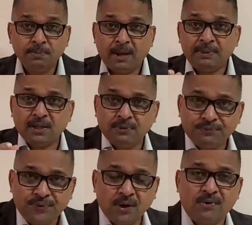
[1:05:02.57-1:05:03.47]
Maybe the
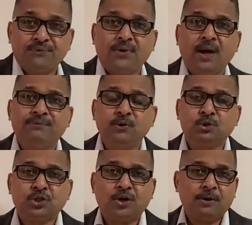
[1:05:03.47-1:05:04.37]
fear of uh,
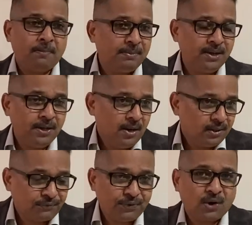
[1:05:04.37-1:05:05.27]
future, maybe
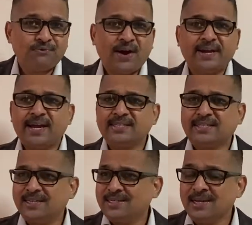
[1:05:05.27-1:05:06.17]
the fear of
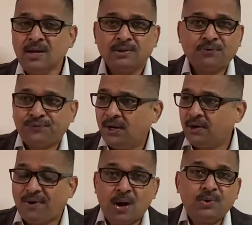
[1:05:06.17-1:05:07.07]
finances, the fear
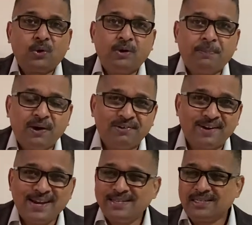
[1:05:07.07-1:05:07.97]
of how you're going to pay your
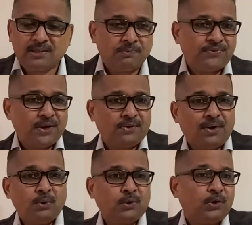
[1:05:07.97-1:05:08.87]
rents, the fear of
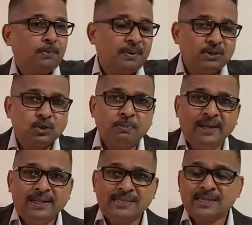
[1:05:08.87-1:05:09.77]
how you're going to pay those
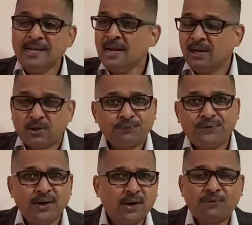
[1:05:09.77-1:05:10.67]
bills, the
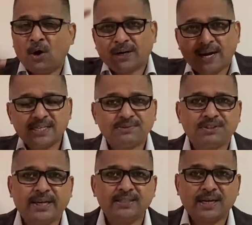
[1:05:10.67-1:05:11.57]
fear of all kinds of
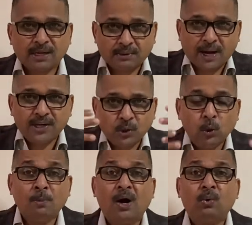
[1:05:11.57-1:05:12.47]
things that are trying to
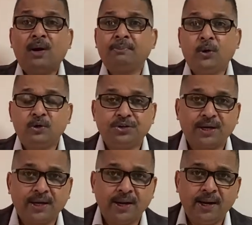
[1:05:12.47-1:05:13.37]
loom, how I'm going to
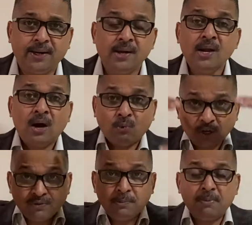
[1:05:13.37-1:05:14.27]
take ahead,
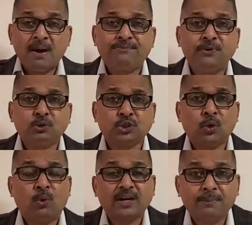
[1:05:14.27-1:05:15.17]
what will be my future,
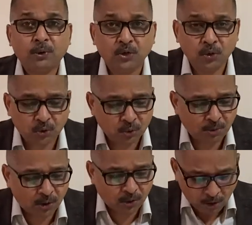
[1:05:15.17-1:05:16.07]
what I'm going to do
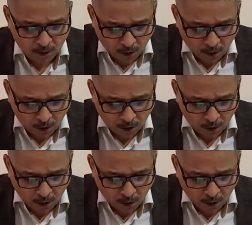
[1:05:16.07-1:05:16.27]
tomorrow.